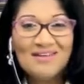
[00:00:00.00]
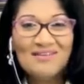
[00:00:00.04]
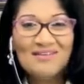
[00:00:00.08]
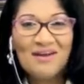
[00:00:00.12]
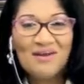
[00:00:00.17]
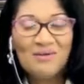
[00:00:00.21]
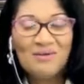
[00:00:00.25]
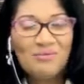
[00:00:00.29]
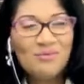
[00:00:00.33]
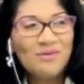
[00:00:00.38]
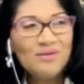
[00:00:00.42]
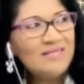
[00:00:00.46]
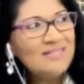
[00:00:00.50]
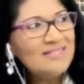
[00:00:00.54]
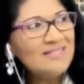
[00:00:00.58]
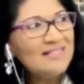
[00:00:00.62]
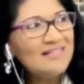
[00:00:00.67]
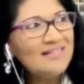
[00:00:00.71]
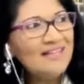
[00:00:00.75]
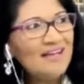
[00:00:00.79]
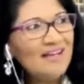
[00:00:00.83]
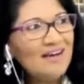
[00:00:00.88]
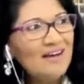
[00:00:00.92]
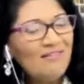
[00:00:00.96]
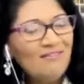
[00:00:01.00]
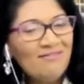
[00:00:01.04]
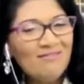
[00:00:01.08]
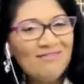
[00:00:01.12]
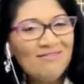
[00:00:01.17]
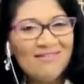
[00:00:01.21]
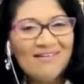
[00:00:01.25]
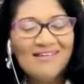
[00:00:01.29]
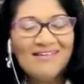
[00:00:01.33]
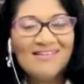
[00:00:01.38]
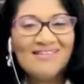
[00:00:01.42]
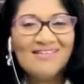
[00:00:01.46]
right? We still have
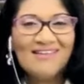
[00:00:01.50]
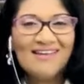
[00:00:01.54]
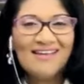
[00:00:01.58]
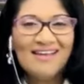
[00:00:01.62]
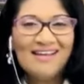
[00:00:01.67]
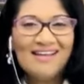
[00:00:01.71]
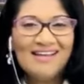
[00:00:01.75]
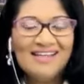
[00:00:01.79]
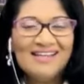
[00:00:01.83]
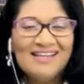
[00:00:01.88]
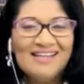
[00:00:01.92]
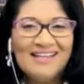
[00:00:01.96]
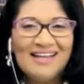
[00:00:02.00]
right?